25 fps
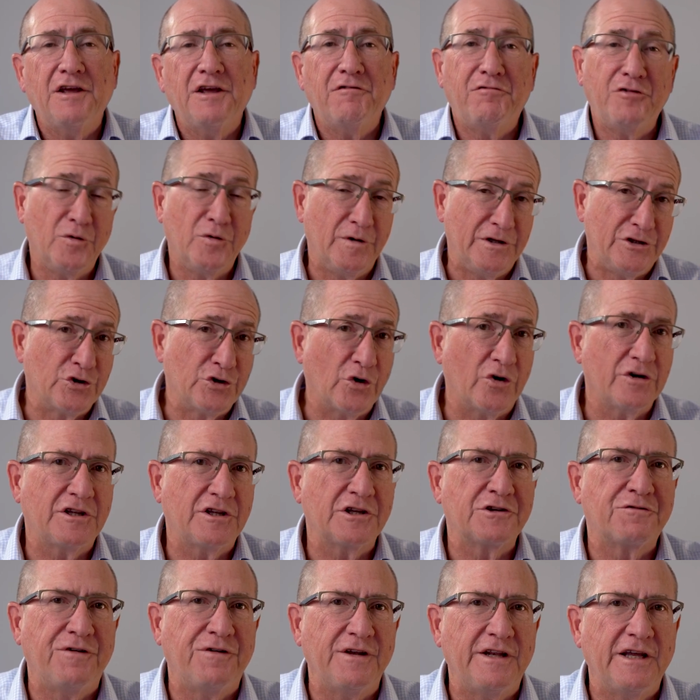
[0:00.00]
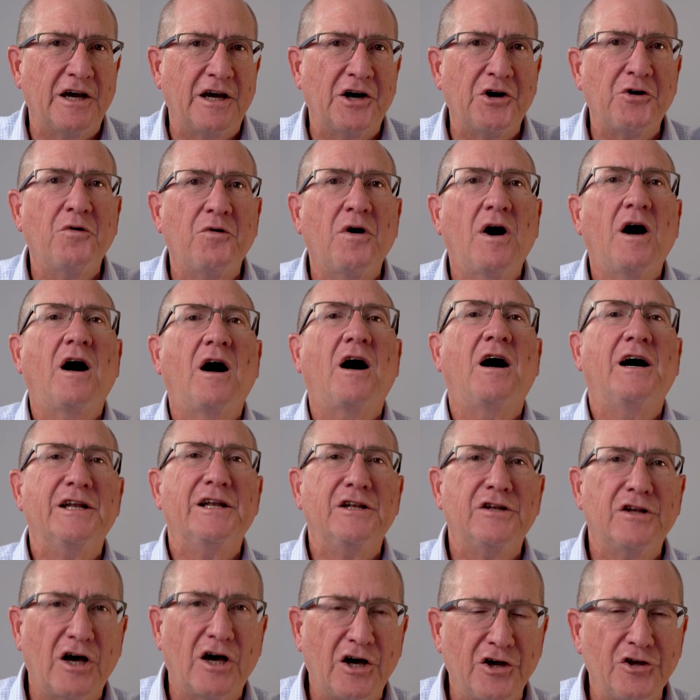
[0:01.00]
If you enjoyed this video, I
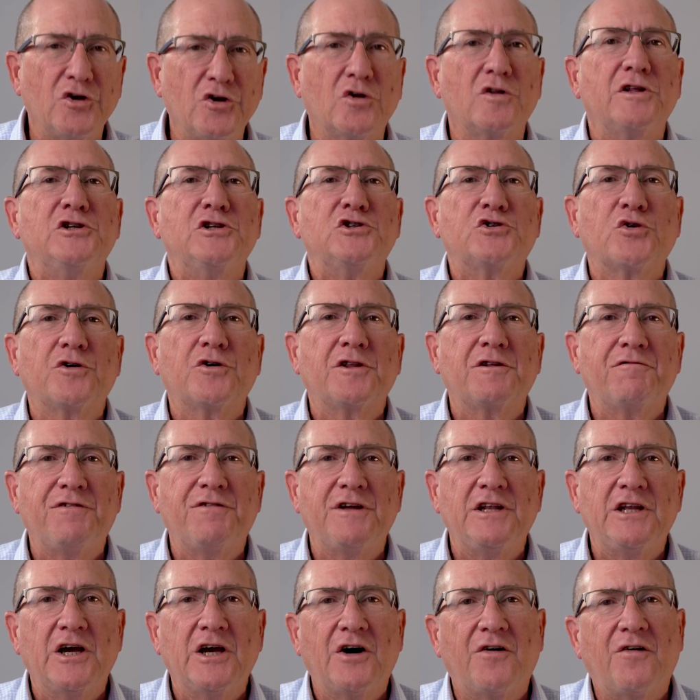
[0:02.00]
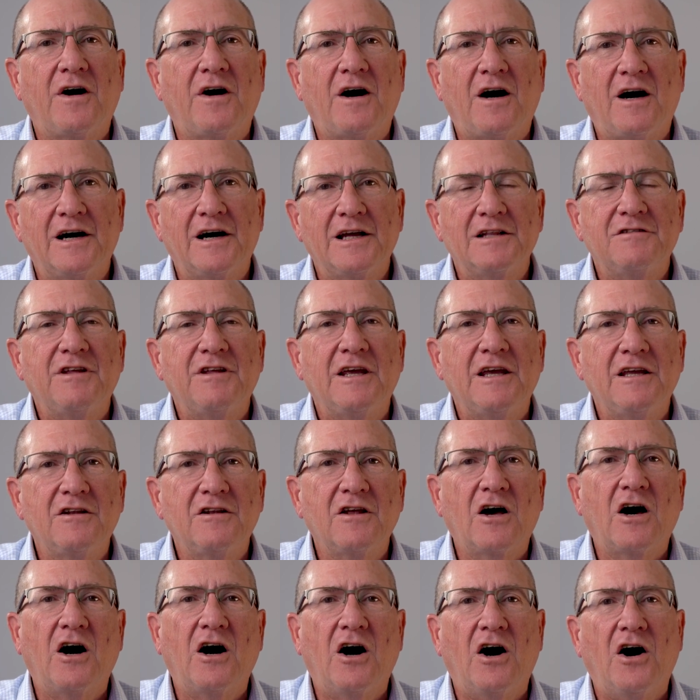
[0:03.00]
know you'll enjoy the video I
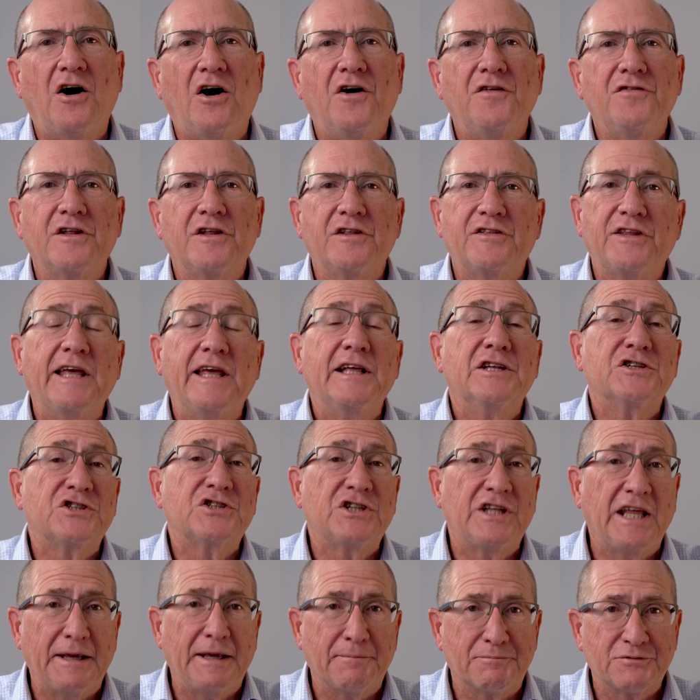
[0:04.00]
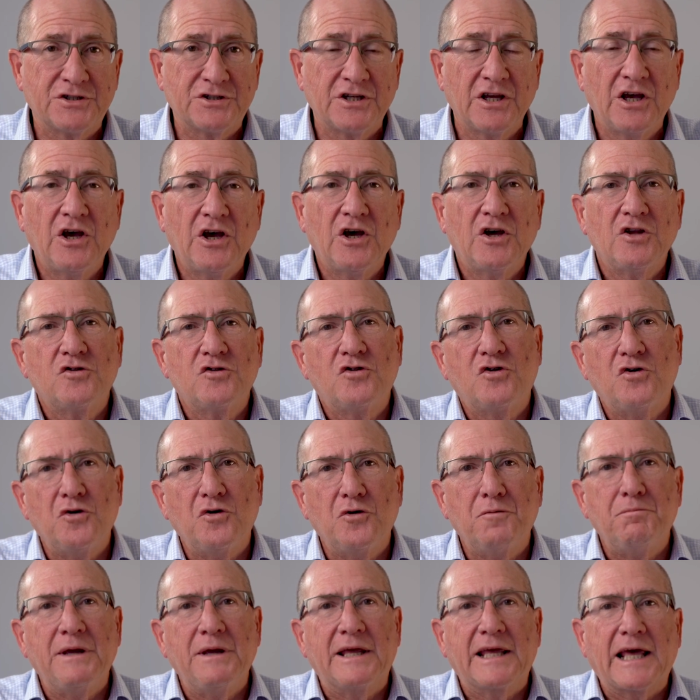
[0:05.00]
did on the 10 steps
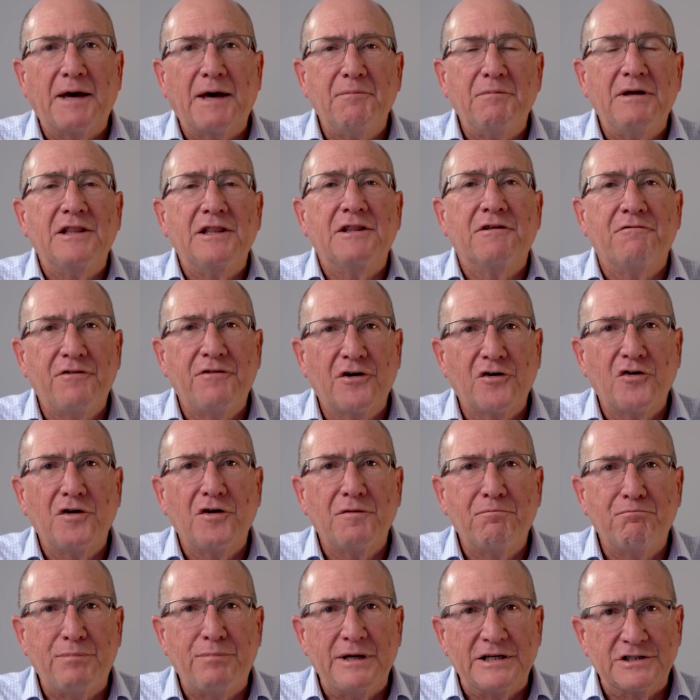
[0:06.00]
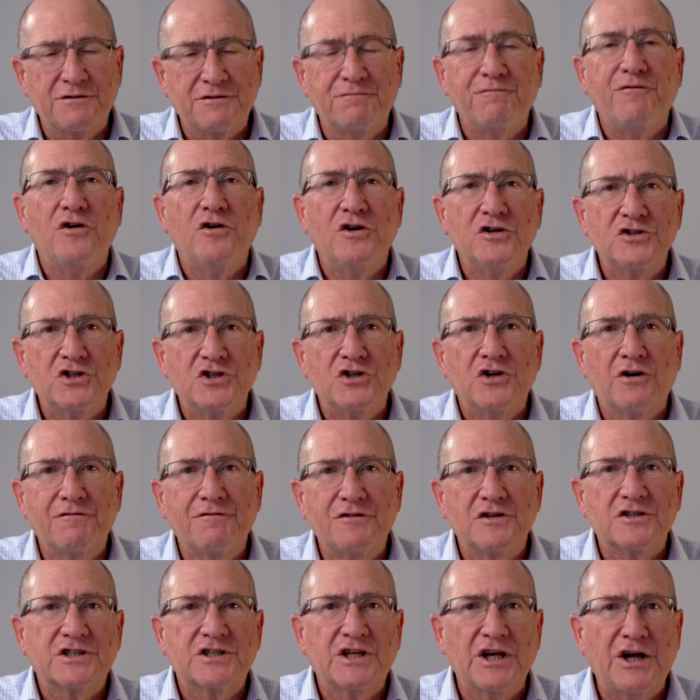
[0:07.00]
to becoming the very best version of
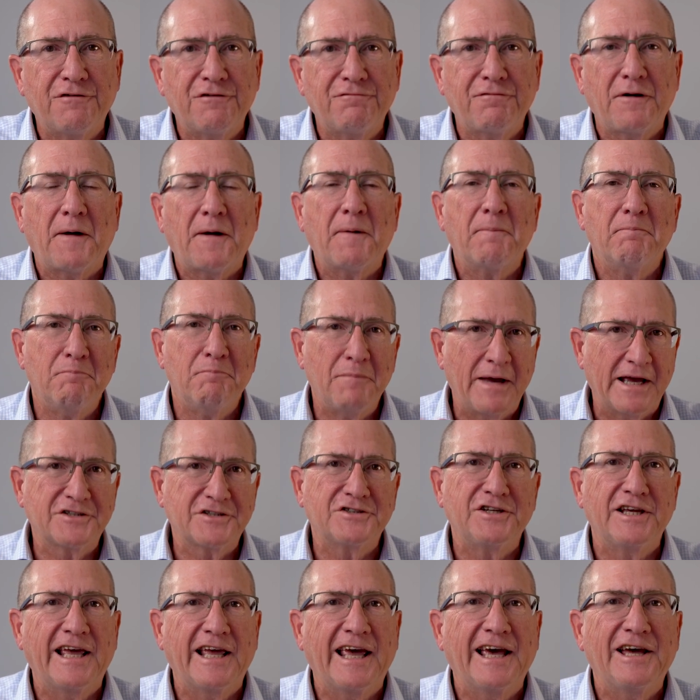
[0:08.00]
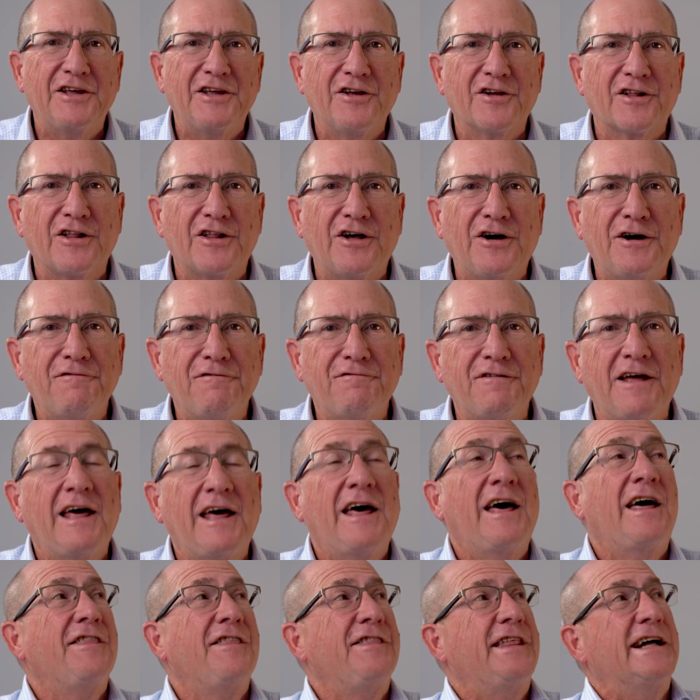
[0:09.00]
yourself, maxing out your life.
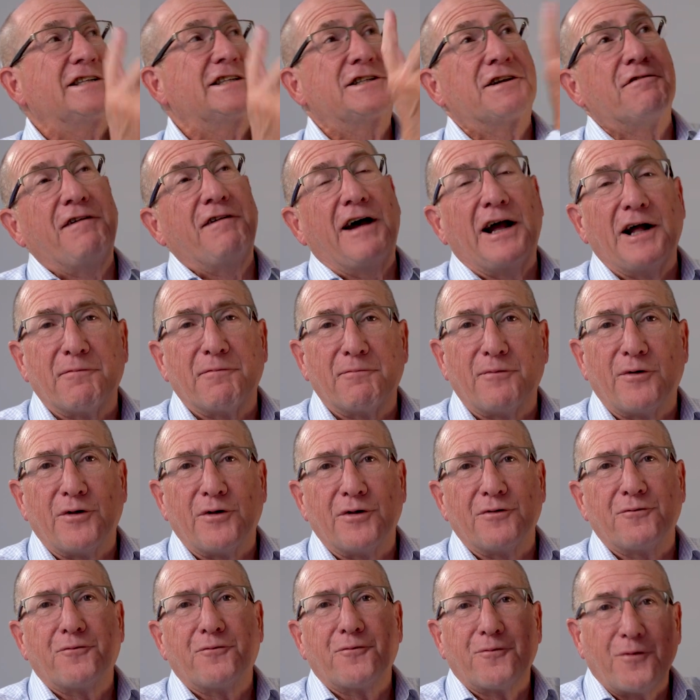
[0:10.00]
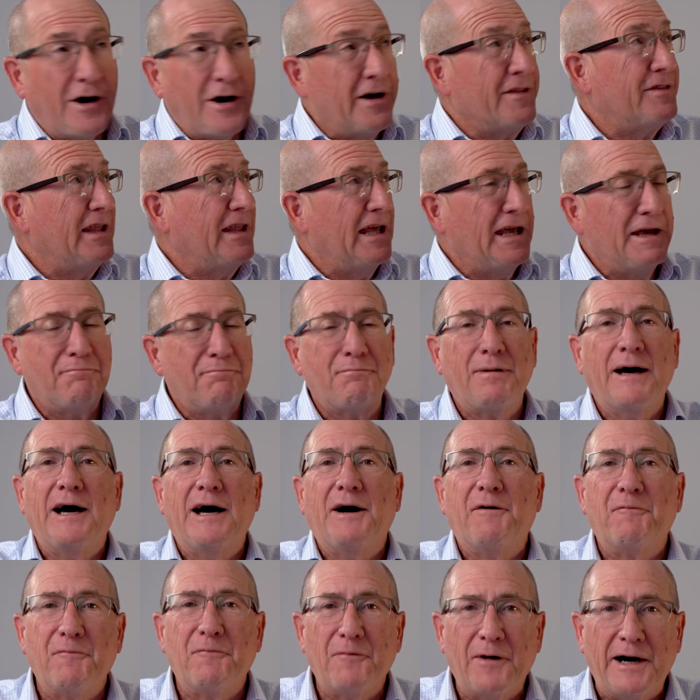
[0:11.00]
That's available right there,
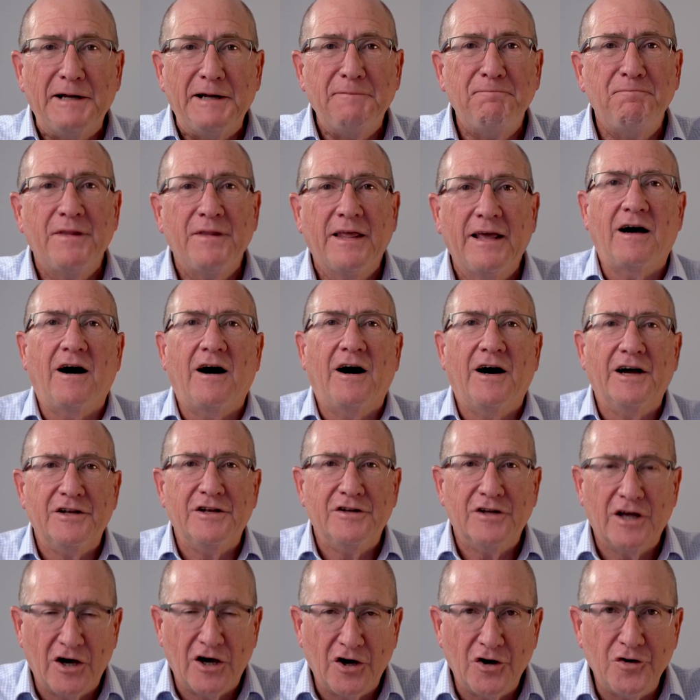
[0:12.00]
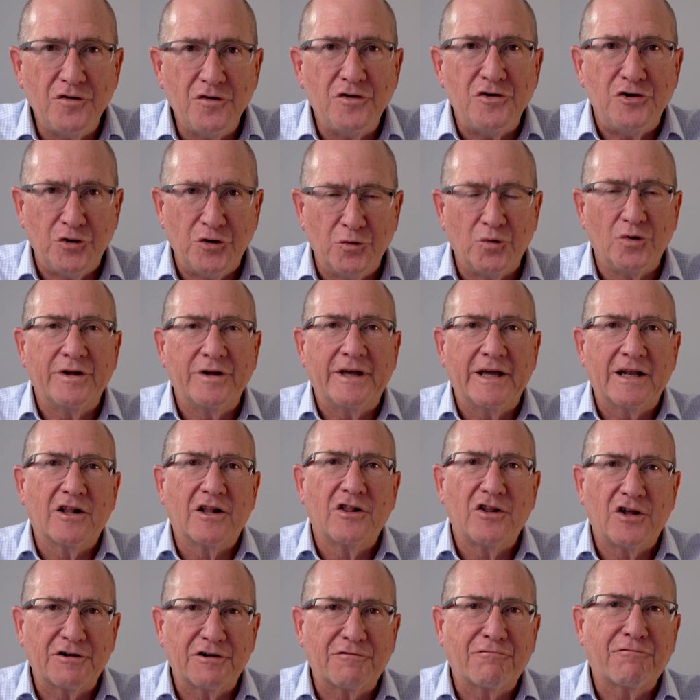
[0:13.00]
part 1. I know you will get a
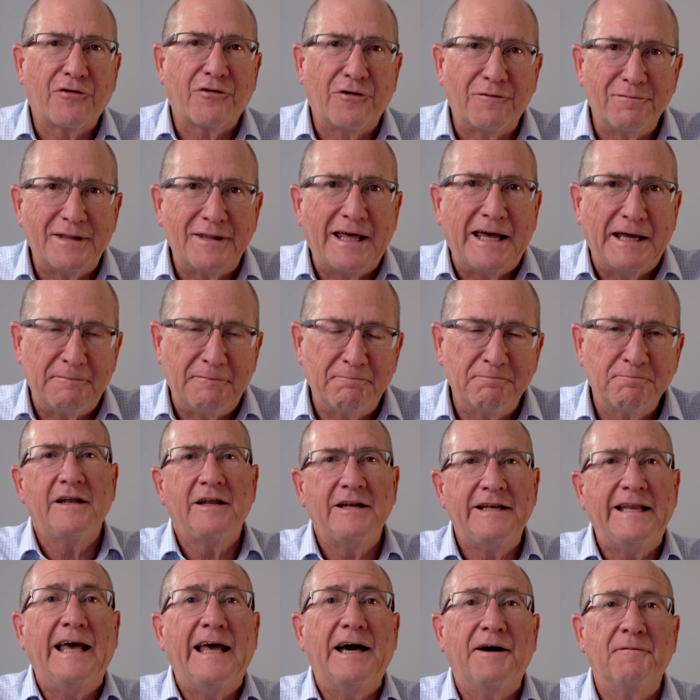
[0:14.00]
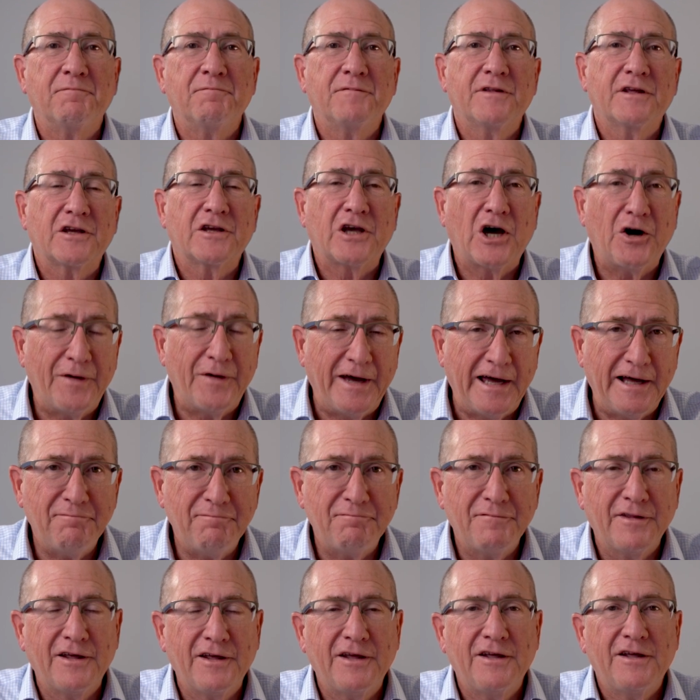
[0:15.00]
lot from that. Now, go
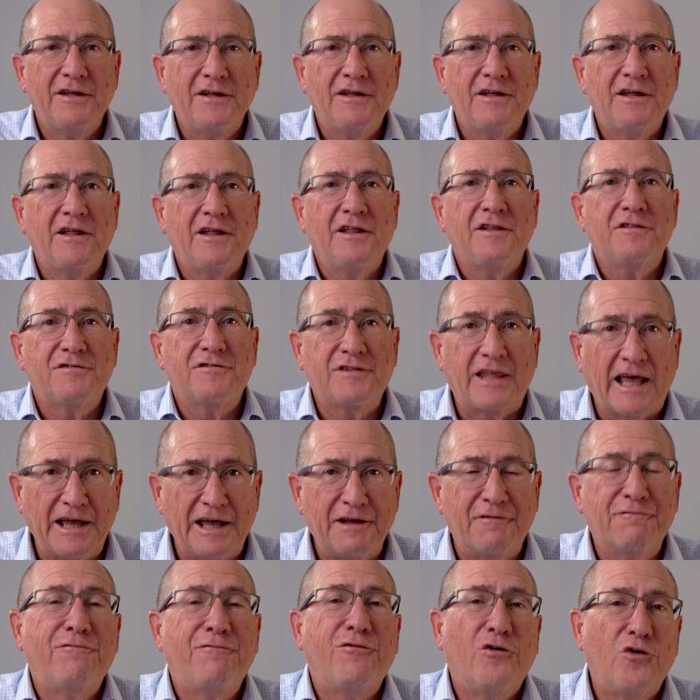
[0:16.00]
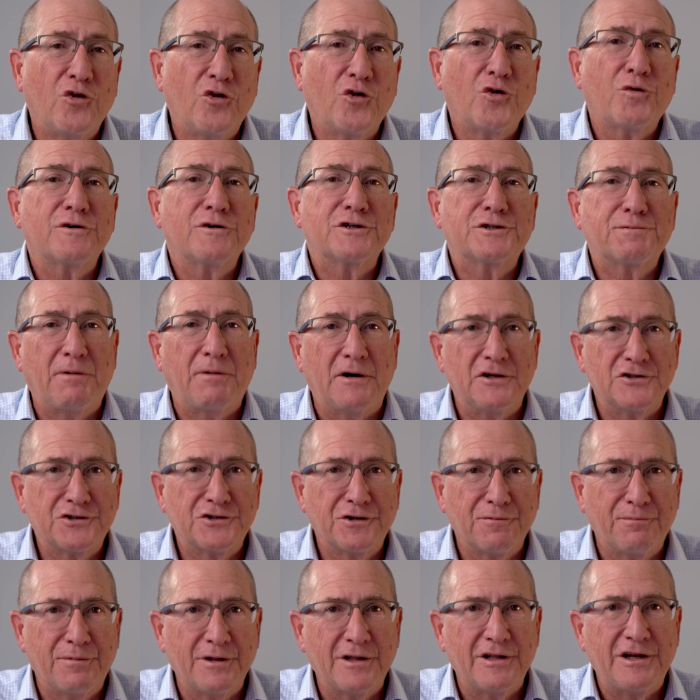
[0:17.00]
out, take full
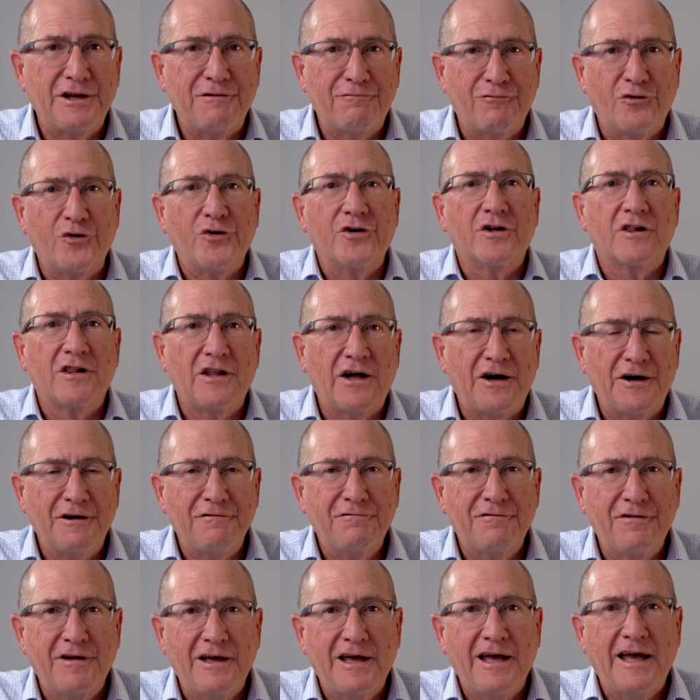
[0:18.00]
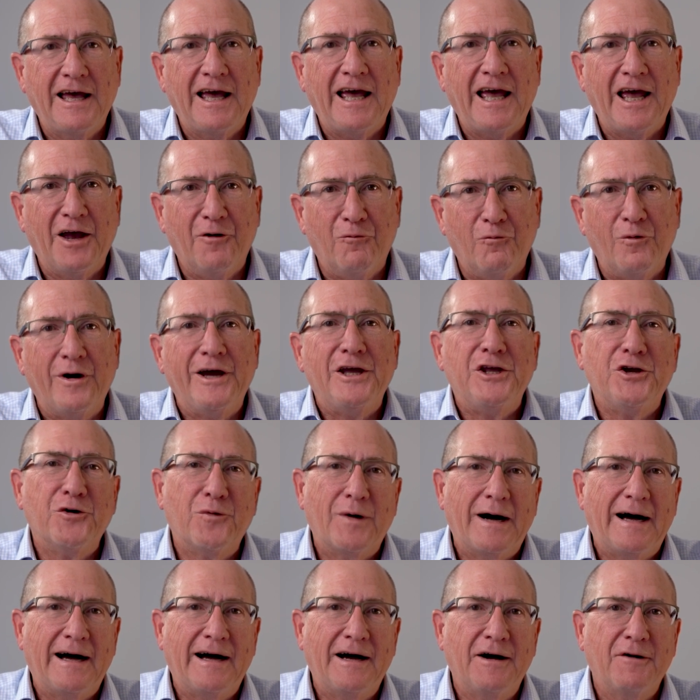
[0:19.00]
responsibility for your life and where you
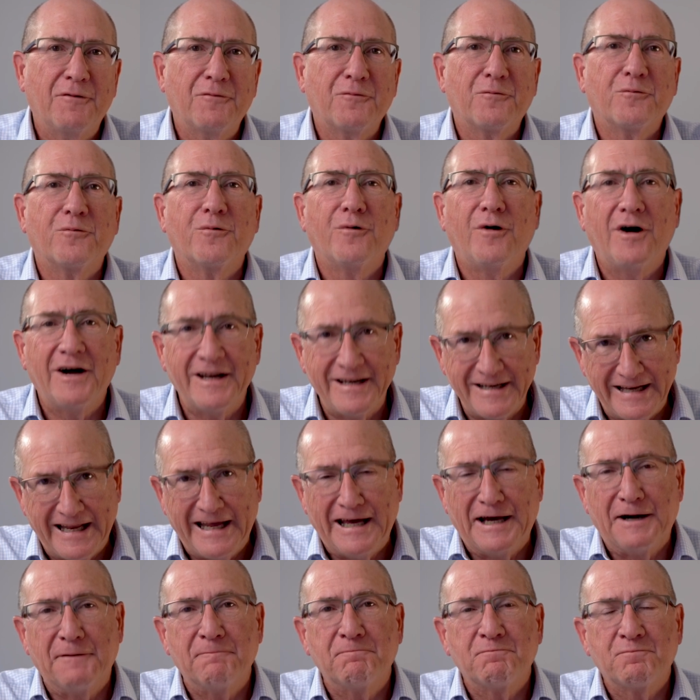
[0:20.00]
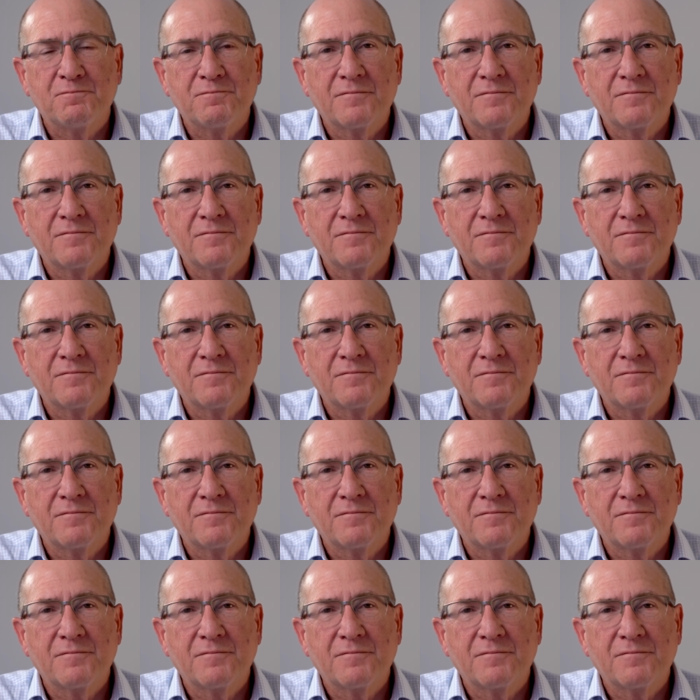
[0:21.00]
are right now.